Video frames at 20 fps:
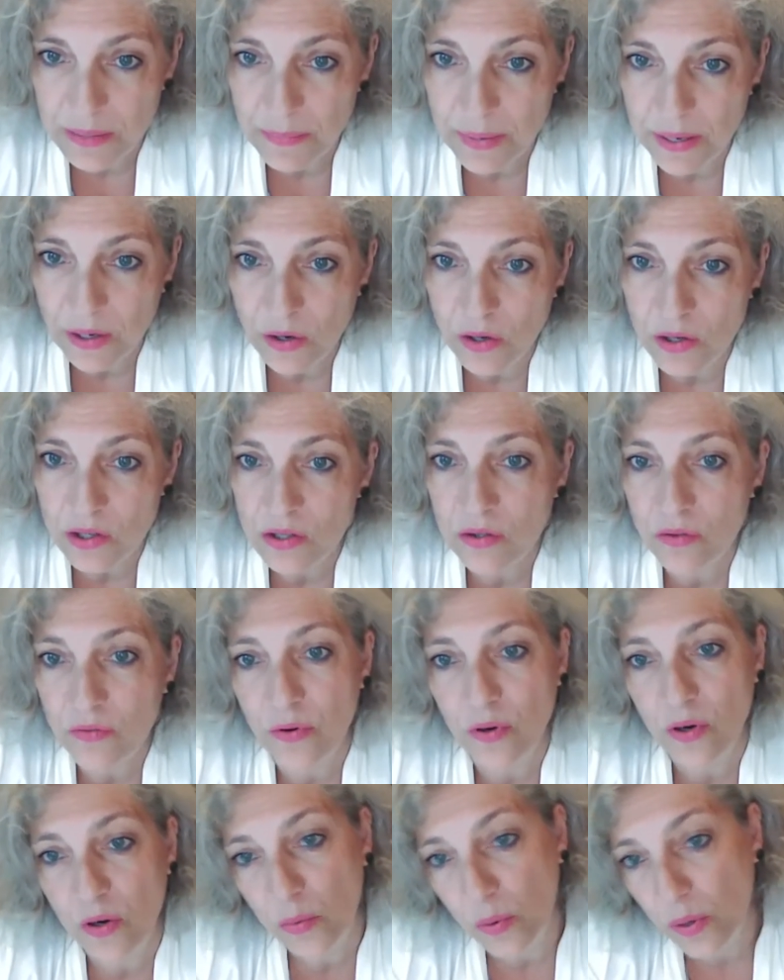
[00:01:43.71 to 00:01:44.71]
but also
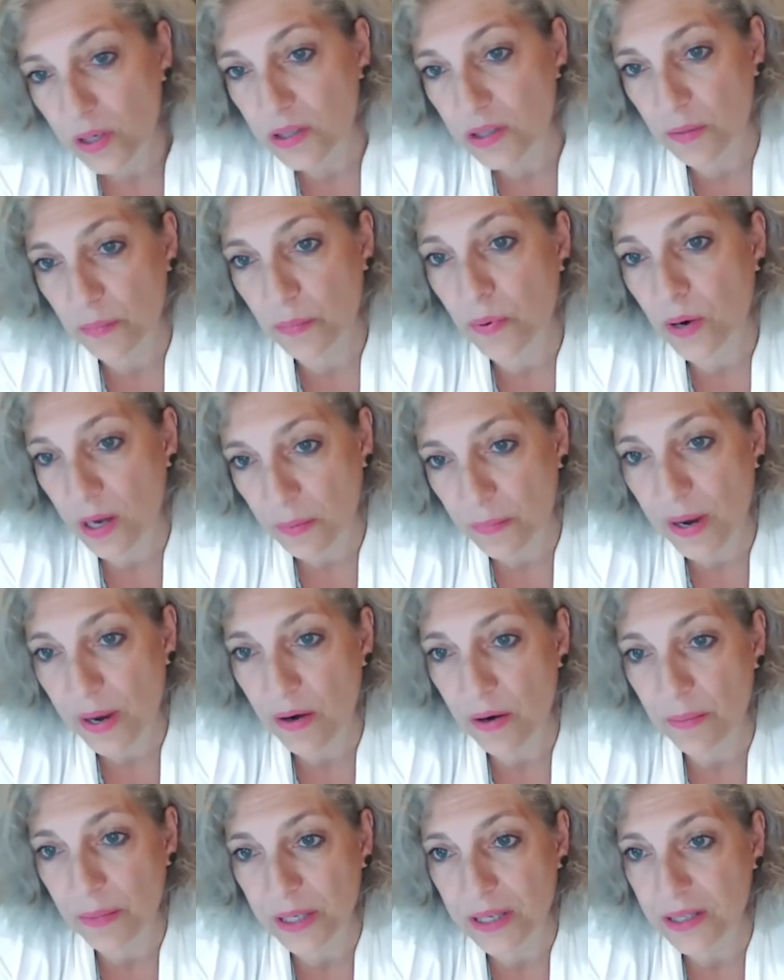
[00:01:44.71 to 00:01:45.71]
for quality
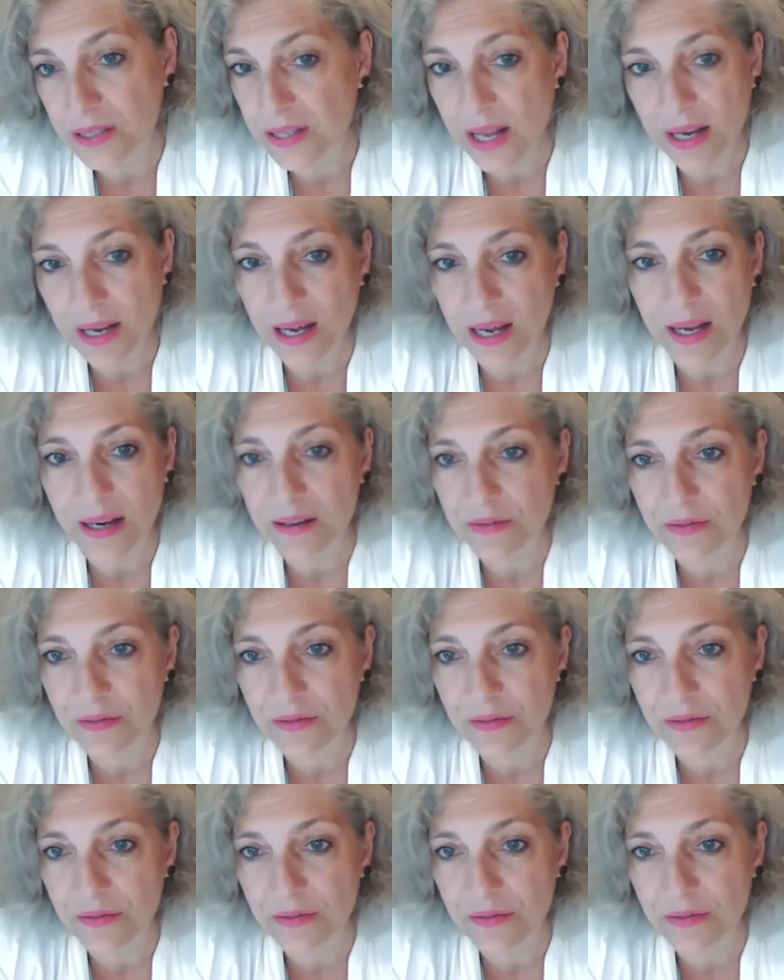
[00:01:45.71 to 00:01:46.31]
parameters like color,